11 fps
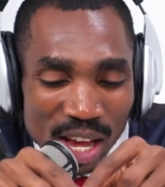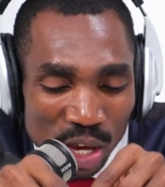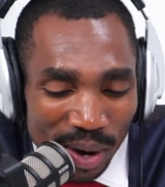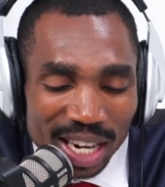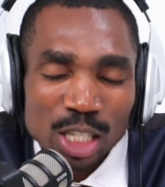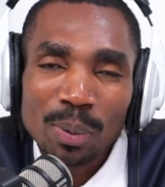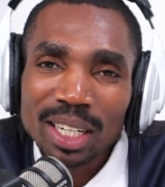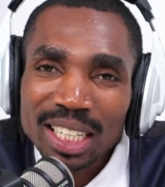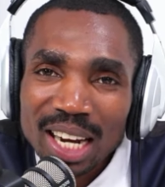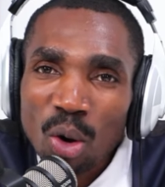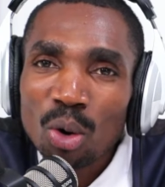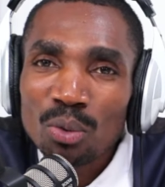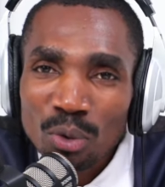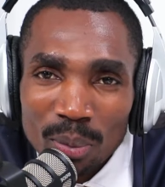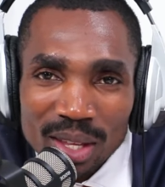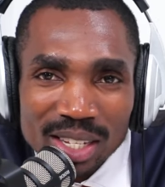You are expecting a call
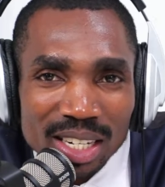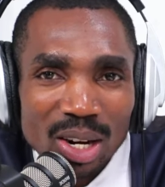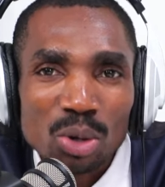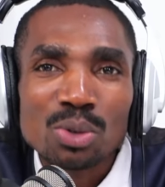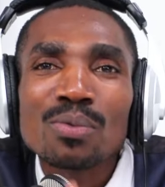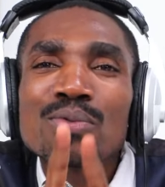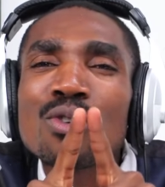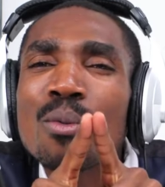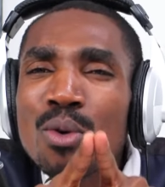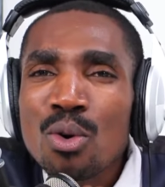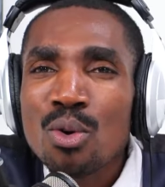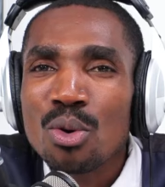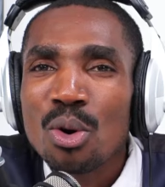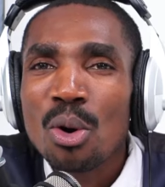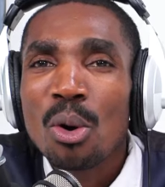from the State House. From who?